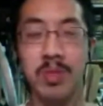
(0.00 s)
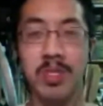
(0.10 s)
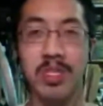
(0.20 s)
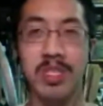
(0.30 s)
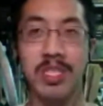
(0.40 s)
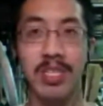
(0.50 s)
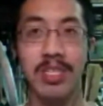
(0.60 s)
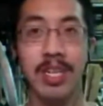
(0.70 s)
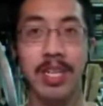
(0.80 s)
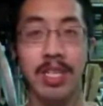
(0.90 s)

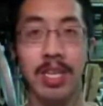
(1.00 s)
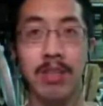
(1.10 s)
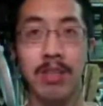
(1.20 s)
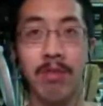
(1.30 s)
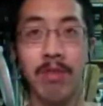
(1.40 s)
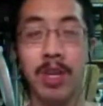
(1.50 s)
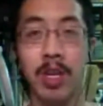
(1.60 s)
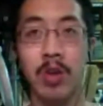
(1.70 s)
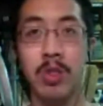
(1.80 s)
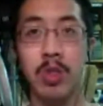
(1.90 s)
16th inch
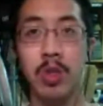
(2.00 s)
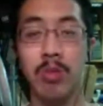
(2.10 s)
veneer strips,